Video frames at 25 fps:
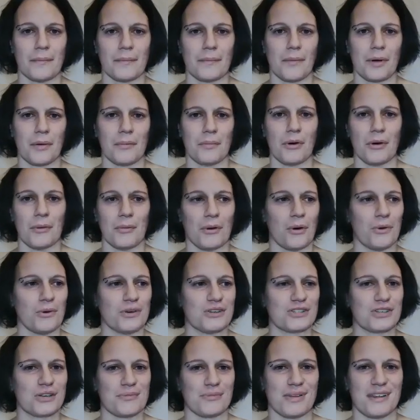My mom always
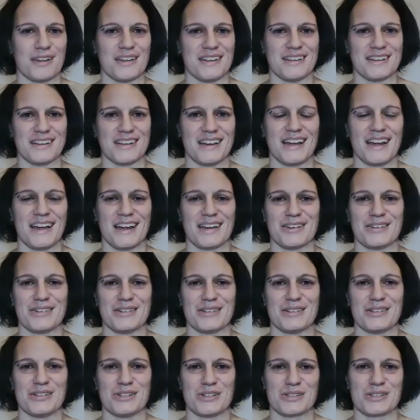complained that I
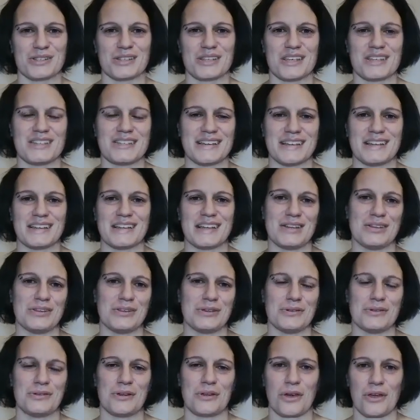couldn't just sit and do
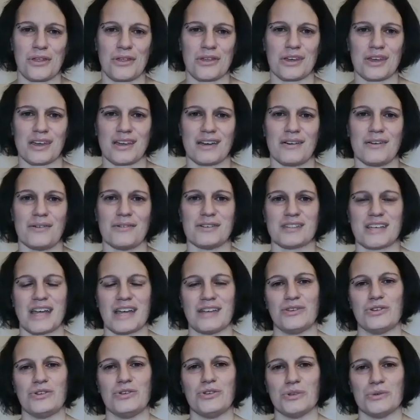nothing. I always had
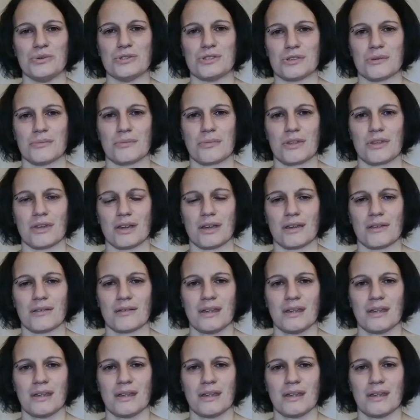to do something.